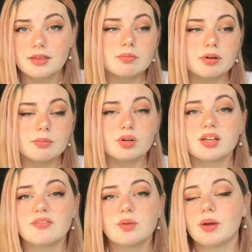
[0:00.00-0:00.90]
But I'm going to
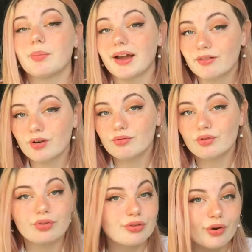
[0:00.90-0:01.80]
give you a bit of background
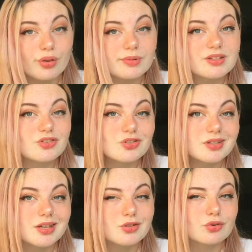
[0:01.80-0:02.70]
on the Ptolemies, just in
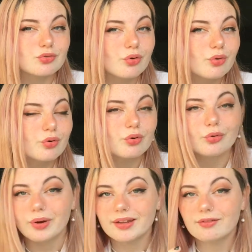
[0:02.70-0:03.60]
case you're not
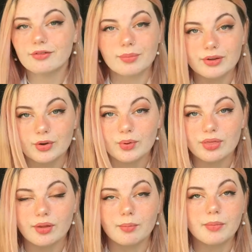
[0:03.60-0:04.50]
quite familiar with them.